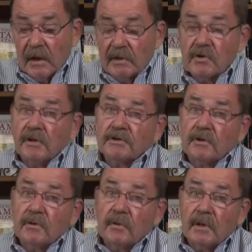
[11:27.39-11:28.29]
He's
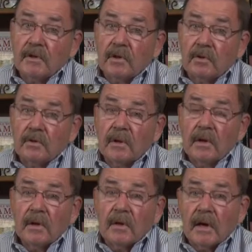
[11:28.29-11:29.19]
also known
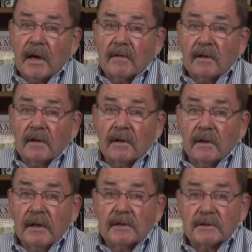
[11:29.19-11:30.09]
at the
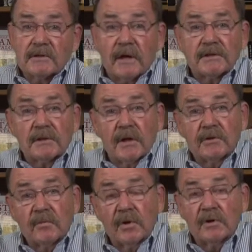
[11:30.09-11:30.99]
Lincoln's
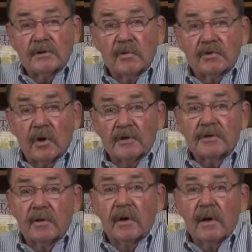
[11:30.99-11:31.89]
assassination because he was
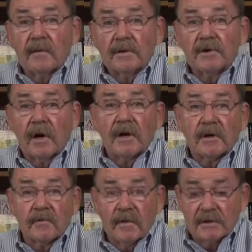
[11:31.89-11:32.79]
also the
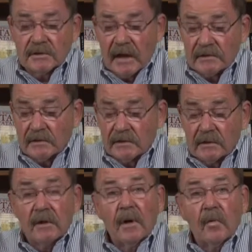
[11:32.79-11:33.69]
target of the assassins
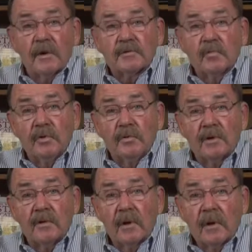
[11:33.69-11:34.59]
and was
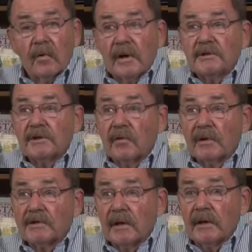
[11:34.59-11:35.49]
wounded quite
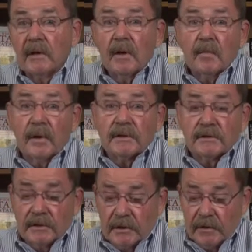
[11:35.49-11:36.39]
seriously, but
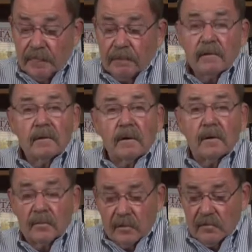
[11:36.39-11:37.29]

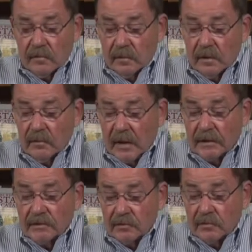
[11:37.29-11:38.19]
certainly
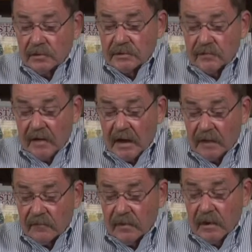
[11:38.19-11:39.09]
managed to
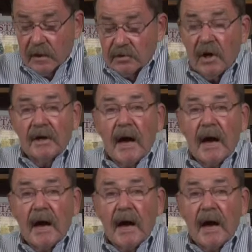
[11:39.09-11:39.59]
survive. John